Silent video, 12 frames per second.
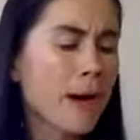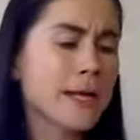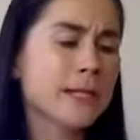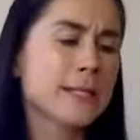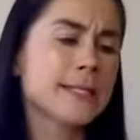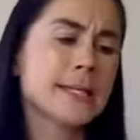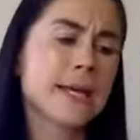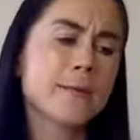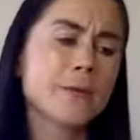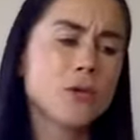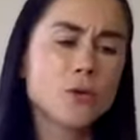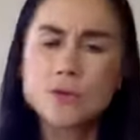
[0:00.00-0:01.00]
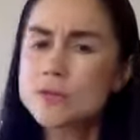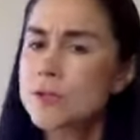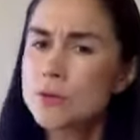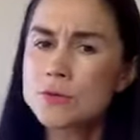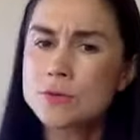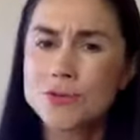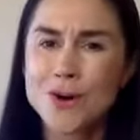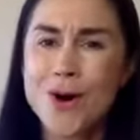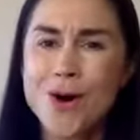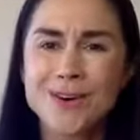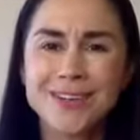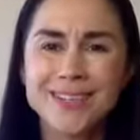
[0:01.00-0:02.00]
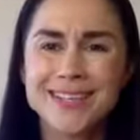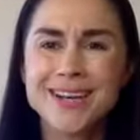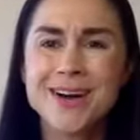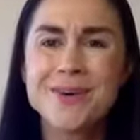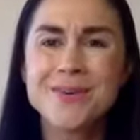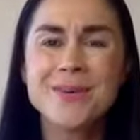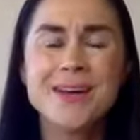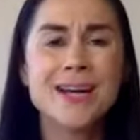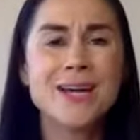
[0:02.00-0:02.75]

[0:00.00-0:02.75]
body and I say you're so strong you know